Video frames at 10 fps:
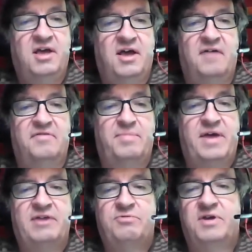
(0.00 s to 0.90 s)
of the
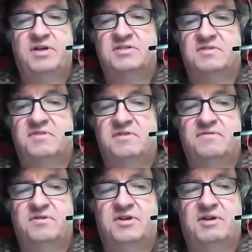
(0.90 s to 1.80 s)
pathways of
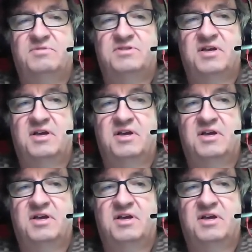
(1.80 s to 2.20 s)
different types